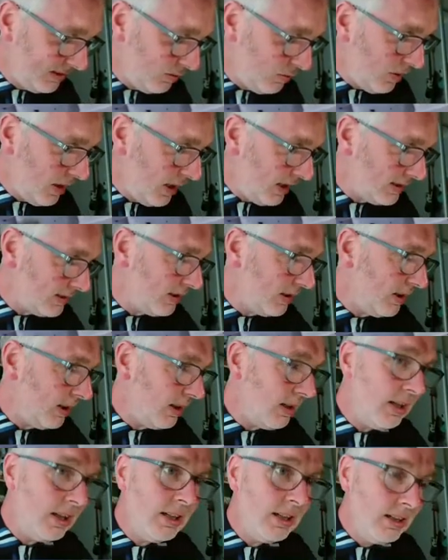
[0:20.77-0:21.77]
quite
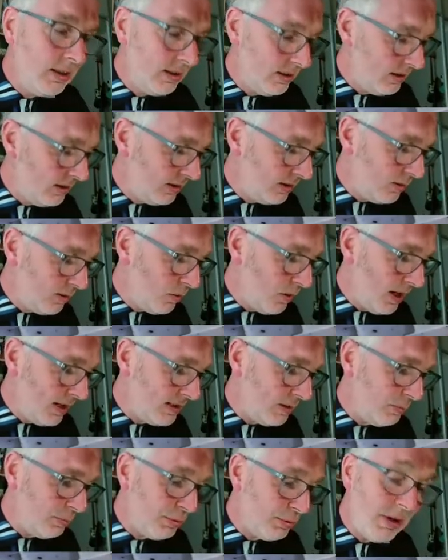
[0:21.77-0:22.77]
uh,
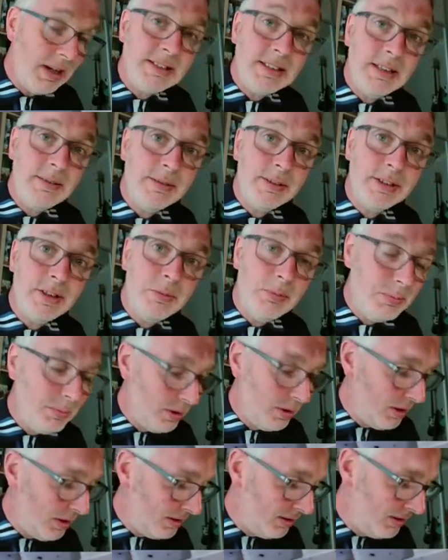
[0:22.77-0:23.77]
quite impressive
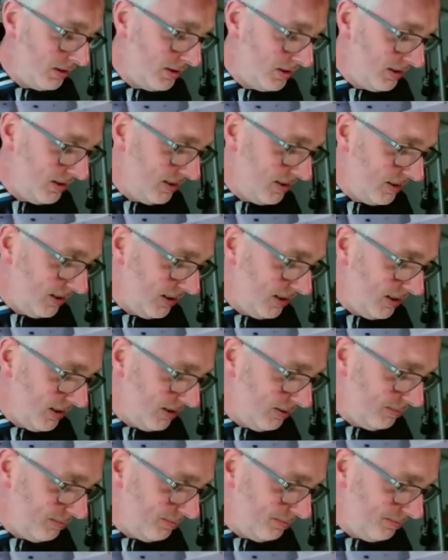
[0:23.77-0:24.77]
sunburn.
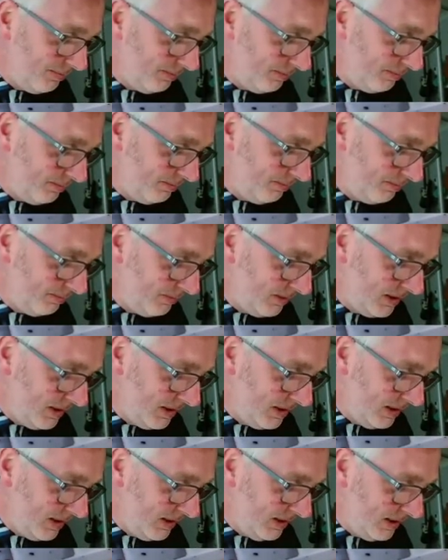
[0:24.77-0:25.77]
Um,
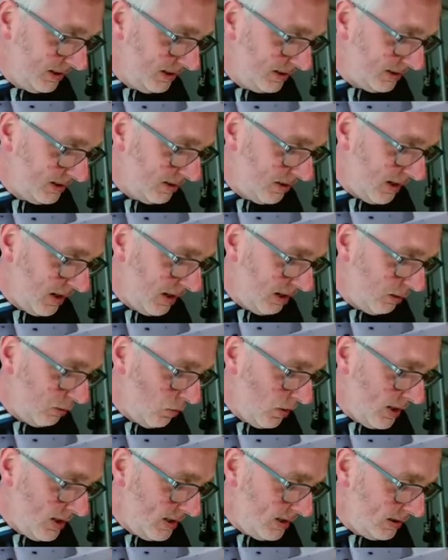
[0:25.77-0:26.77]
so I
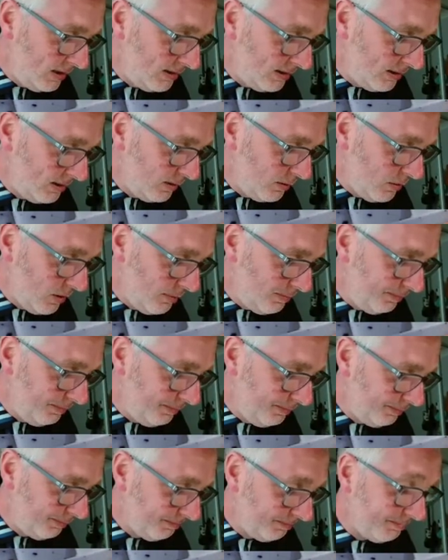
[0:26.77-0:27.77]
went to
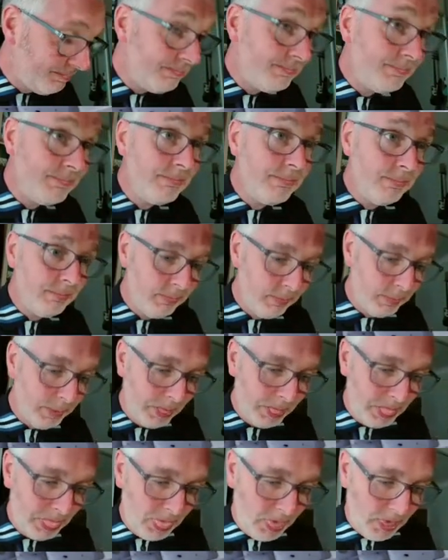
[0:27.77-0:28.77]
um,
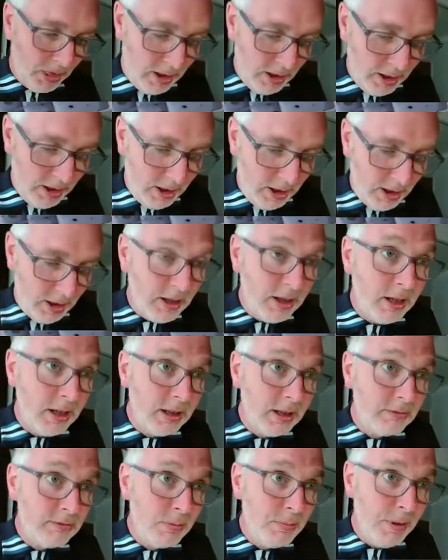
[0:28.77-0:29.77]
uh,
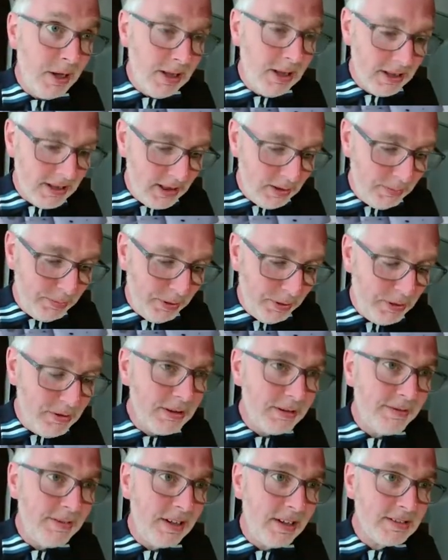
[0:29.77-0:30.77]
the Rebellion
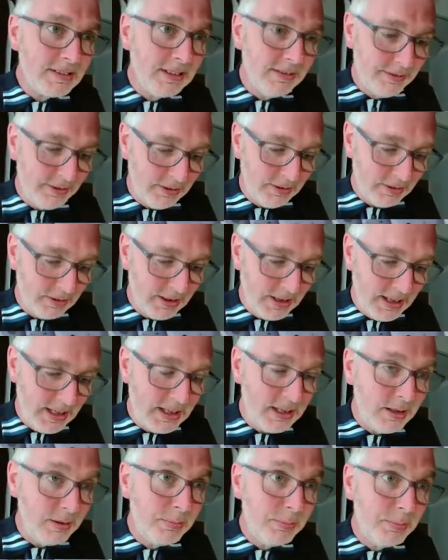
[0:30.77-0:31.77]
Punk Festival
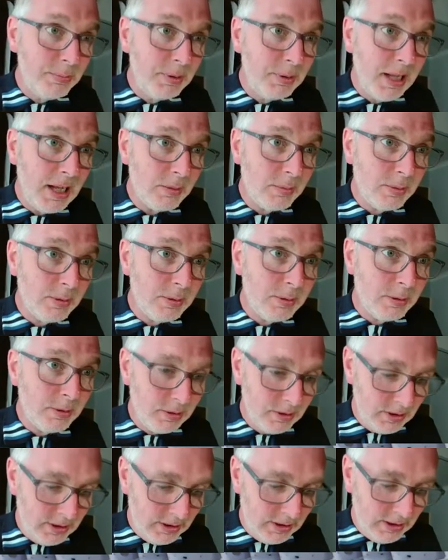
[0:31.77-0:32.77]
in
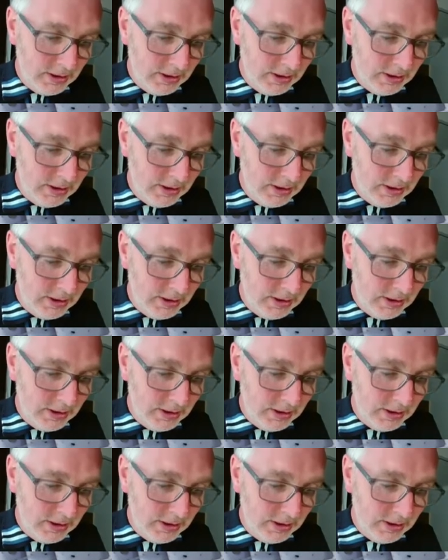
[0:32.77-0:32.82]
Blackpool